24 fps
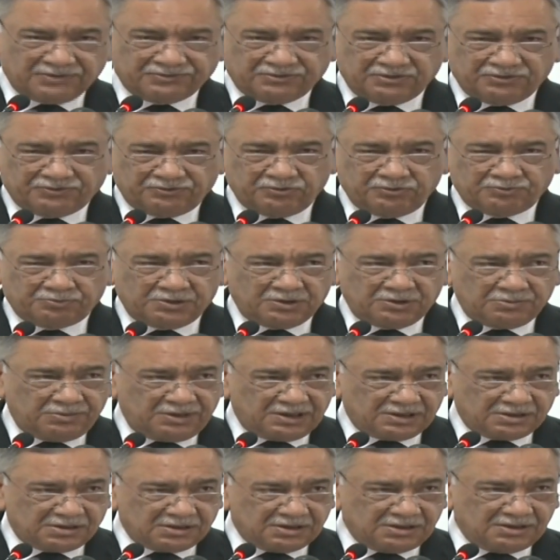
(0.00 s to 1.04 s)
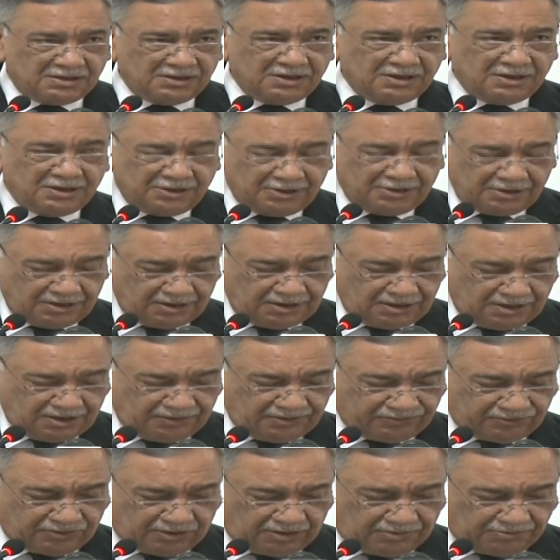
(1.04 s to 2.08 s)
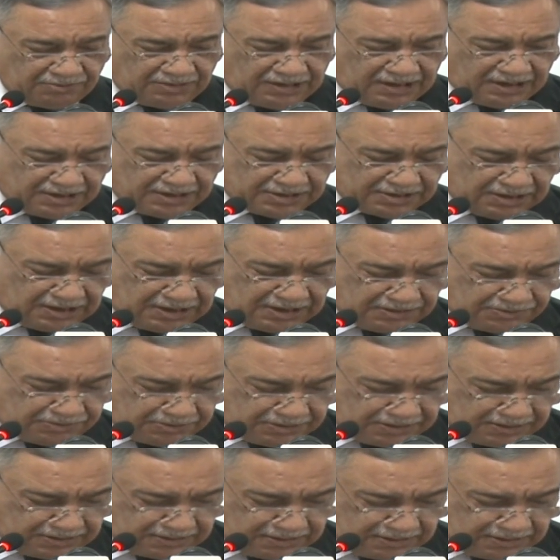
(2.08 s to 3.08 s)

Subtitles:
if you permit, from that judgment.